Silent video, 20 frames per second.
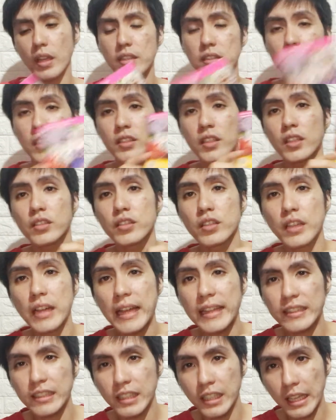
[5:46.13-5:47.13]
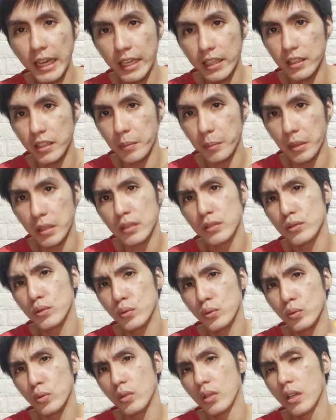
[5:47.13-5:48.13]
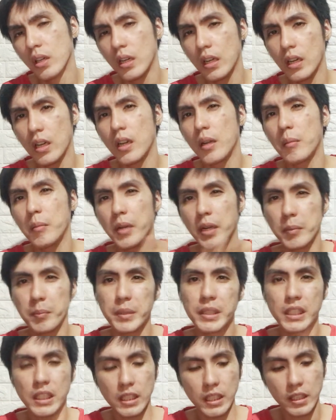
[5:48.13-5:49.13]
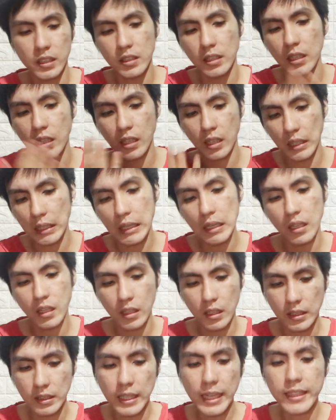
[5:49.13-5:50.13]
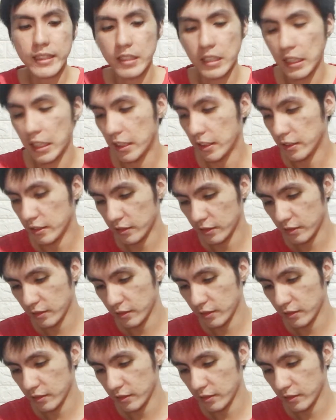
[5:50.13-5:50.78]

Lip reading: it's another handy guide naman. So, parang pinaliit na guide lang.